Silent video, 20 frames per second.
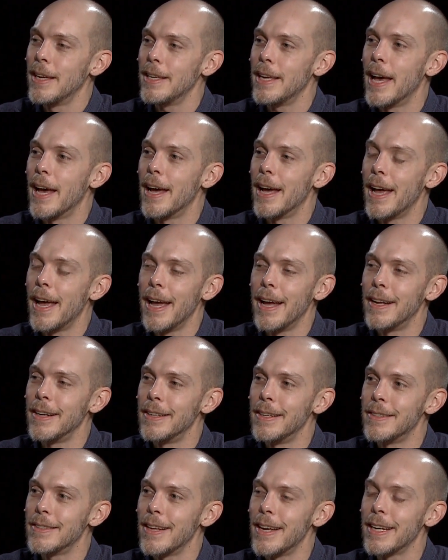Yeah,
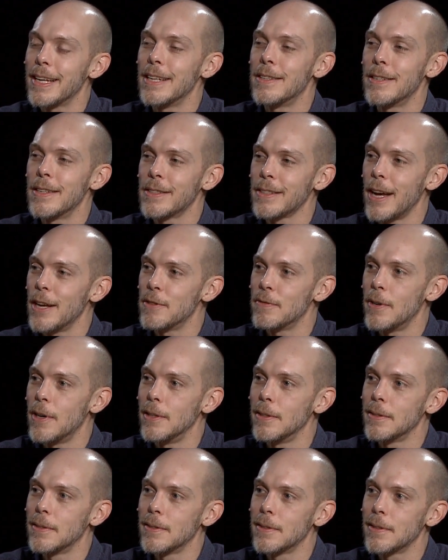and it's like, it's this guy's
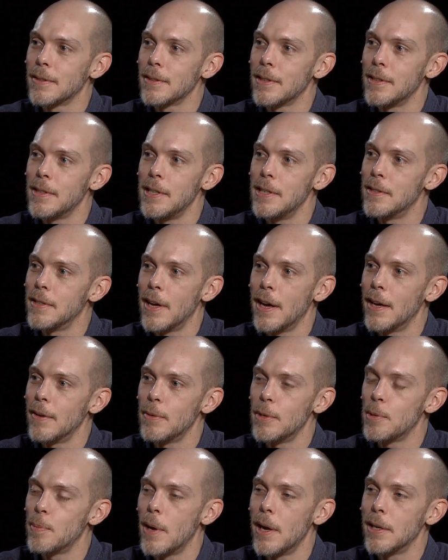fault, because he's
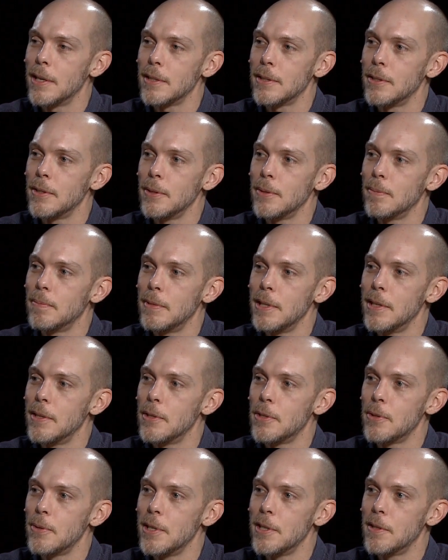not responding to the
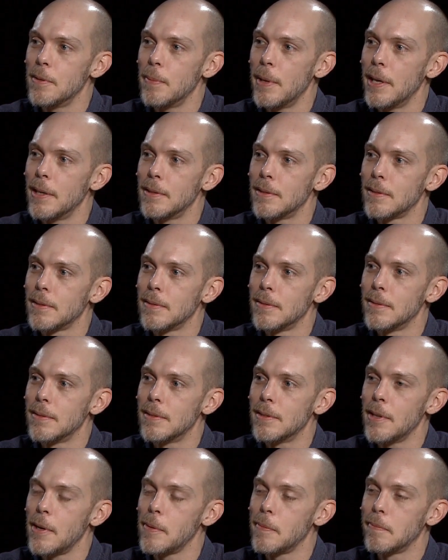industry's demands,
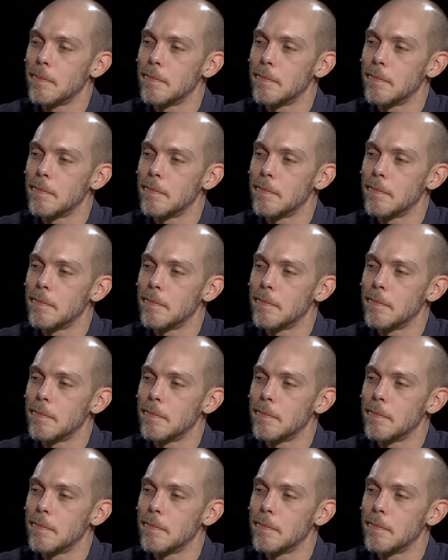so.